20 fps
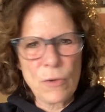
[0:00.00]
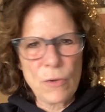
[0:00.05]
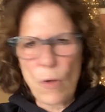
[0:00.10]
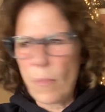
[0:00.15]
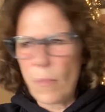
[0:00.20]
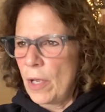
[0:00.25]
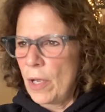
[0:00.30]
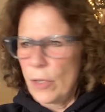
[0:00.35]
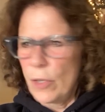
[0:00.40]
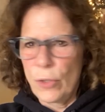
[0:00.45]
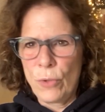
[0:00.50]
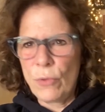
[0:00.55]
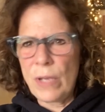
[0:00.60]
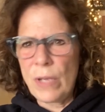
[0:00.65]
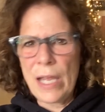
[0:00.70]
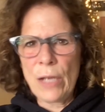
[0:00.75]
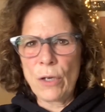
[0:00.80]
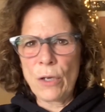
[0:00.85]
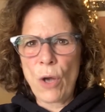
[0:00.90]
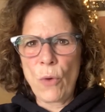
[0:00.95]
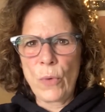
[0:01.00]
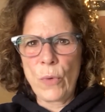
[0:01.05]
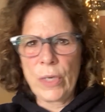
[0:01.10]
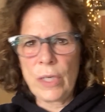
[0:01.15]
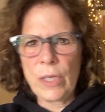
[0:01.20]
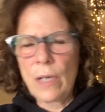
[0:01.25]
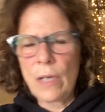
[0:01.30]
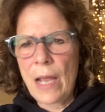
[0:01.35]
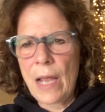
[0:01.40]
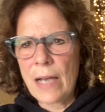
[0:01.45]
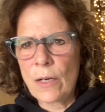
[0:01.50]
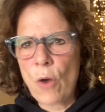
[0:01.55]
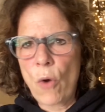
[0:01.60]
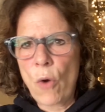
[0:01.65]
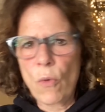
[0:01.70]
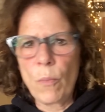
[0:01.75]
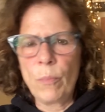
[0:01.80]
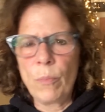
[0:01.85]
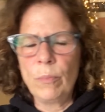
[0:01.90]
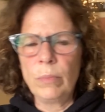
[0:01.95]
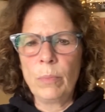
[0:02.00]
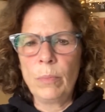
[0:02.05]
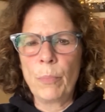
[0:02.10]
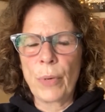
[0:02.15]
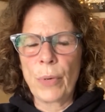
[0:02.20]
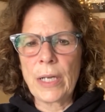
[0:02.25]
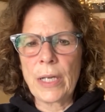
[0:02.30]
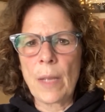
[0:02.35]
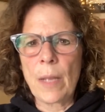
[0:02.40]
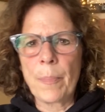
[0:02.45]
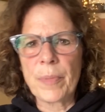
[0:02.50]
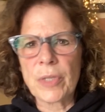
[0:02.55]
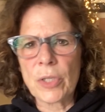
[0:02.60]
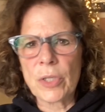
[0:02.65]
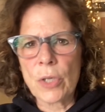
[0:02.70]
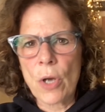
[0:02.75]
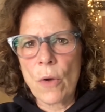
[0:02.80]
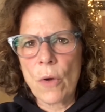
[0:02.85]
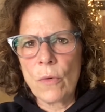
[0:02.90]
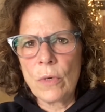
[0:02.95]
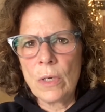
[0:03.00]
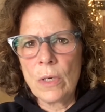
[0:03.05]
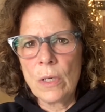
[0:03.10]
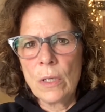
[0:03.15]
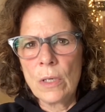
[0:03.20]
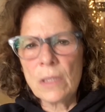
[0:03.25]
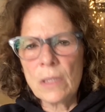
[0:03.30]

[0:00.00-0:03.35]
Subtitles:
No, but you can't go in and go break up a stone.